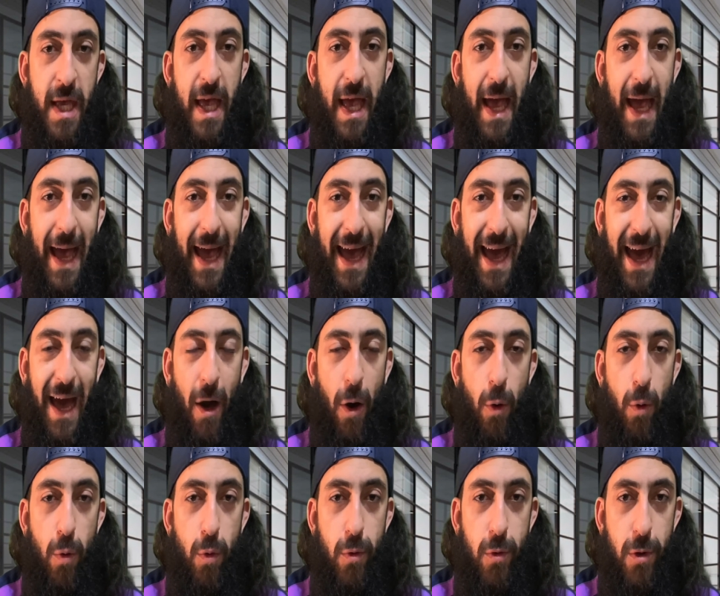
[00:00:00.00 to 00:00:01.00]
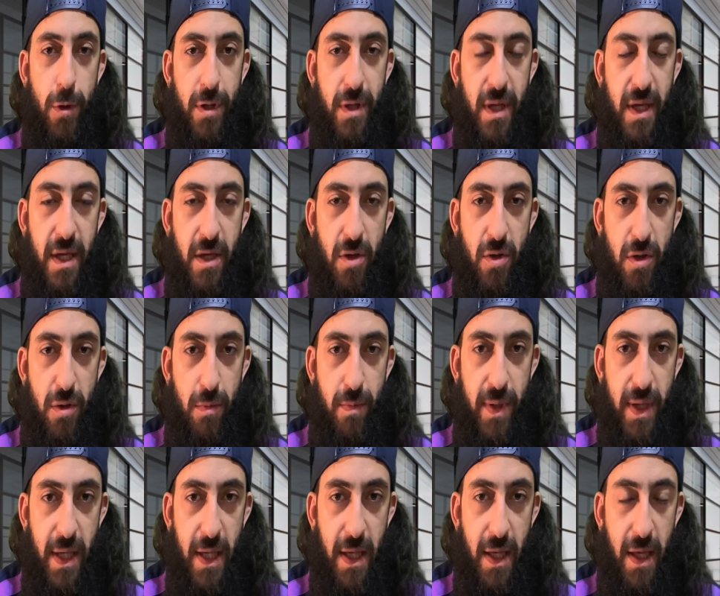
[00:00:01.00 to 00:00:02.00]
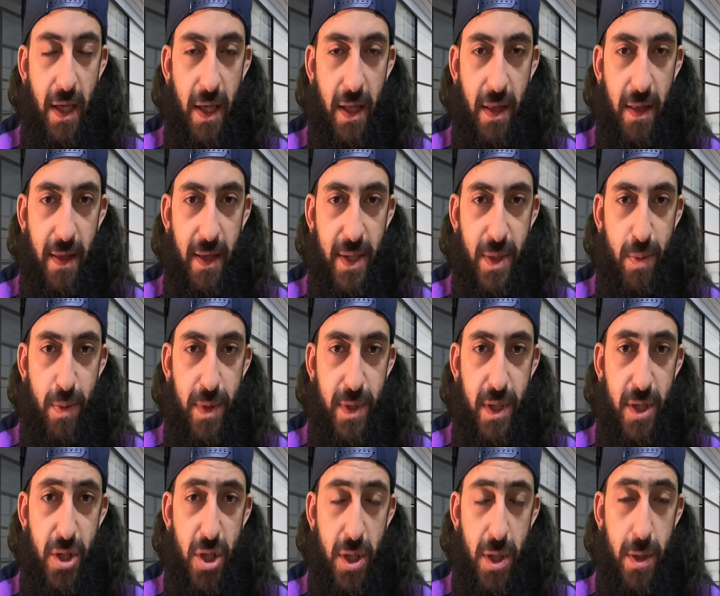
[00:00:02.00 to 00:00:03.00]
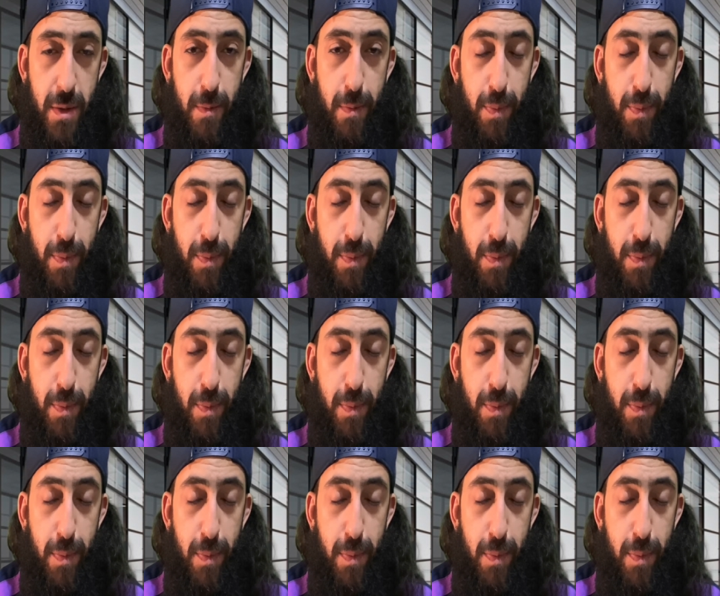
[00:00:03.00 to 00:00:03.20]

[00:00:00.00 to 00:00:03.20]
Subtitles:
how good he could be in these positions.